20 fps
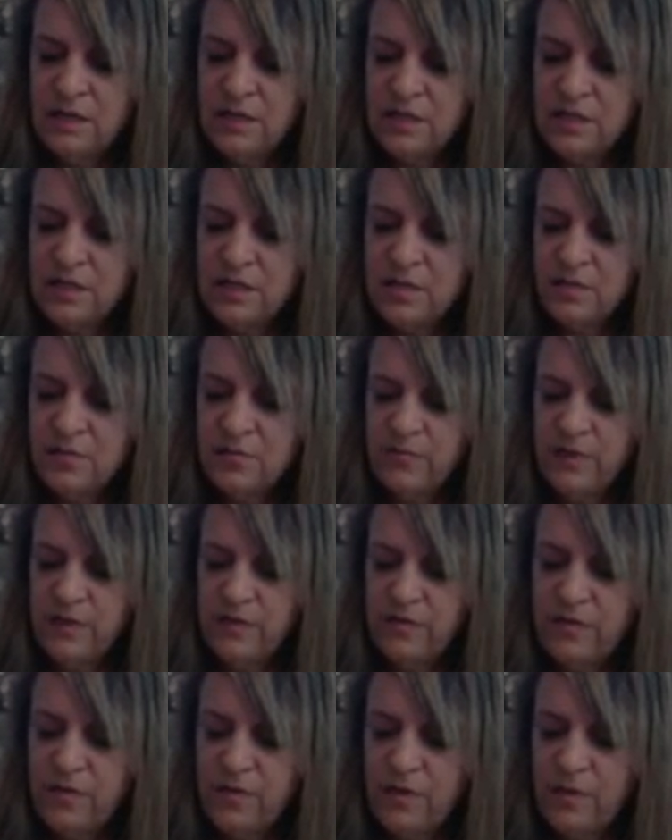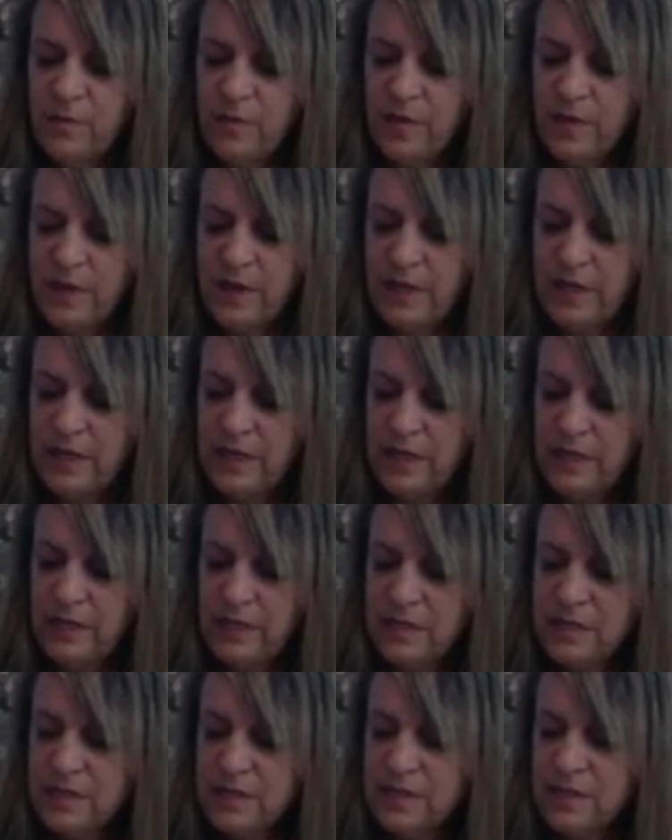just some free-form
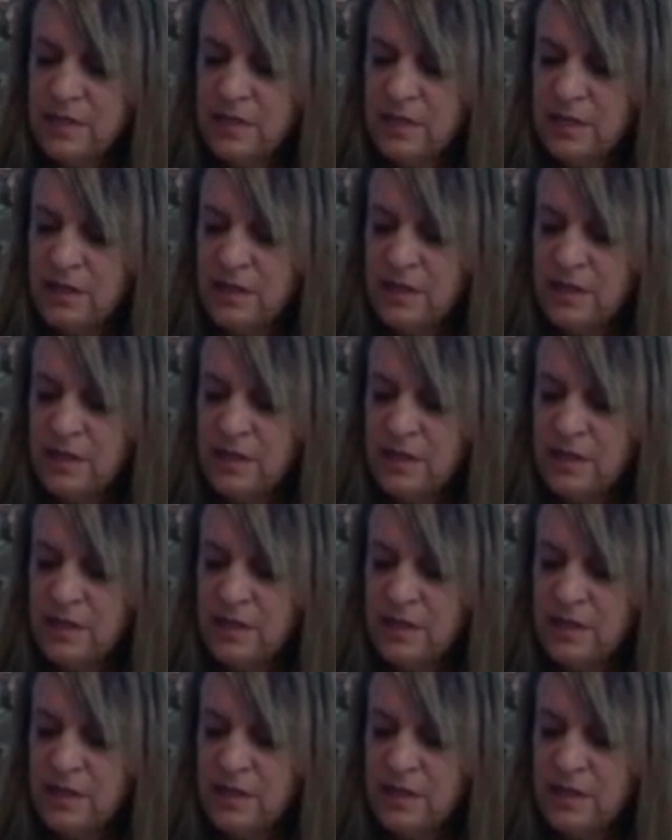lines,